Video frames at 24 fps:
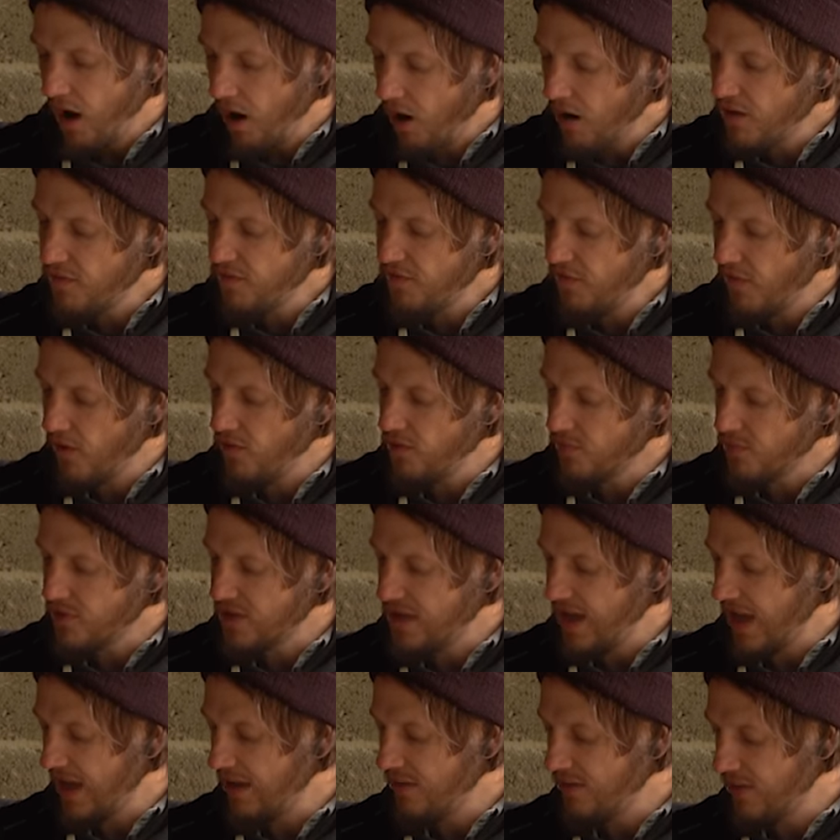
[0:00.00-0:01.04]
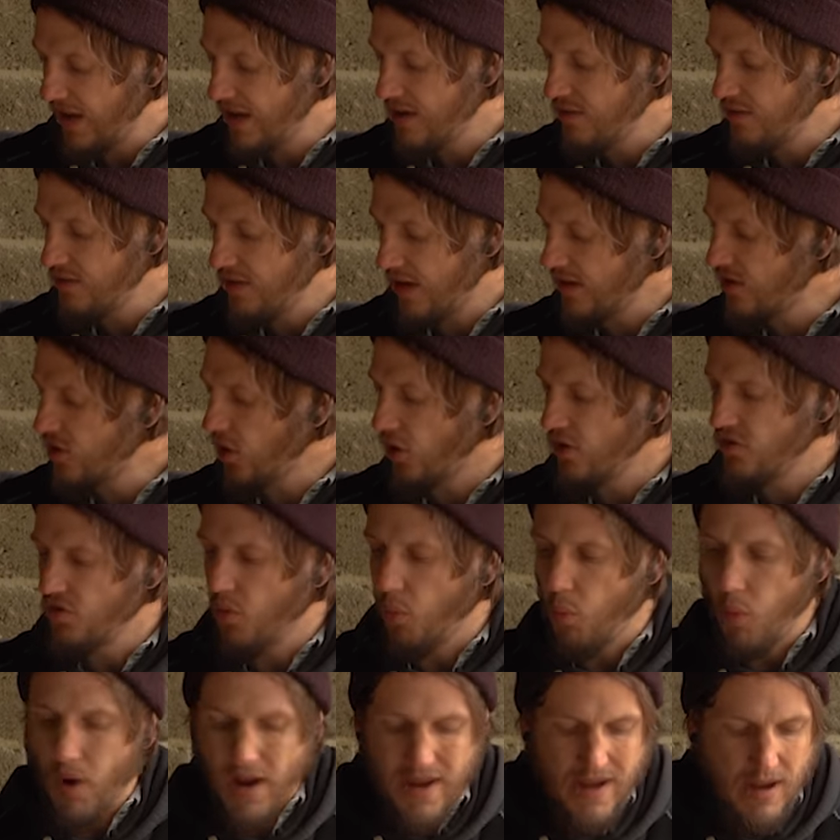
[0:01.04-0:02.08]
I find get, they, they got in the
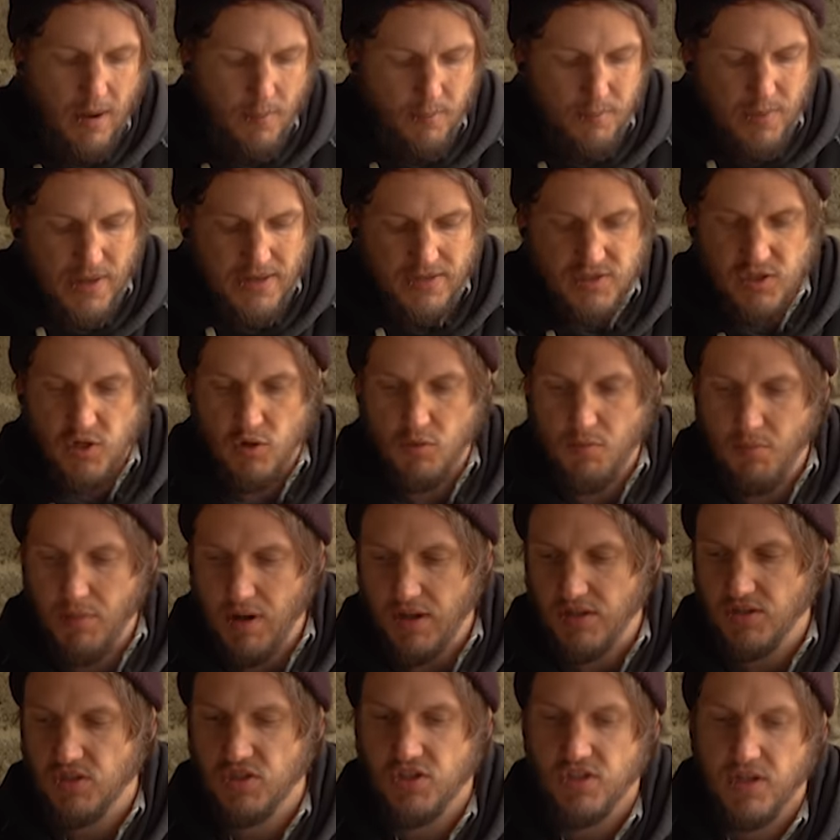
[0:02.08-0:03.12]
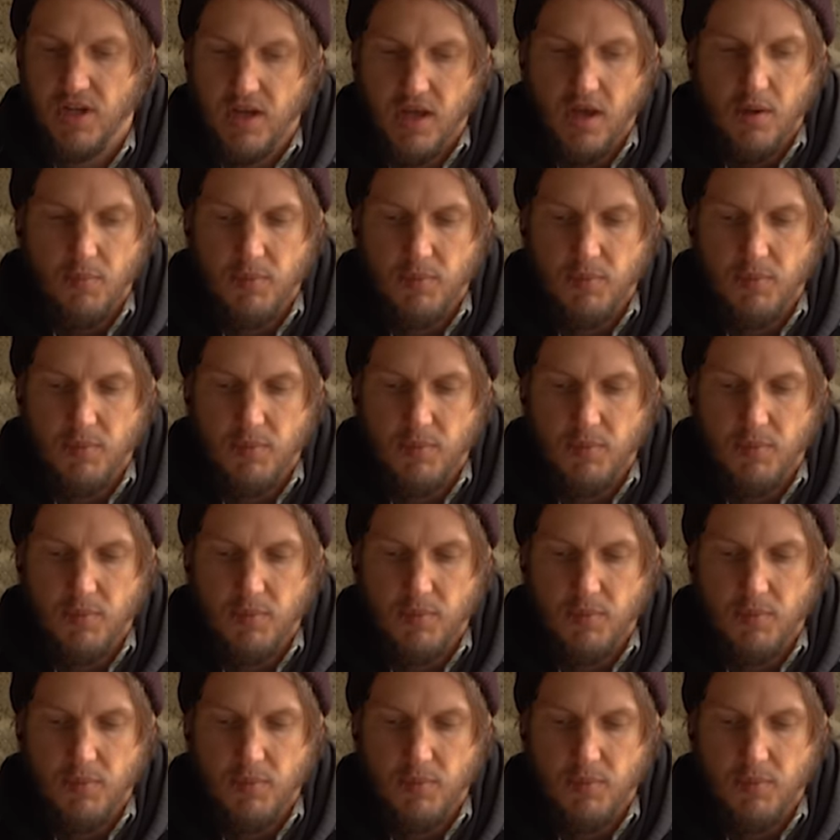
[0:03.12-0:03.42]
way a bit too much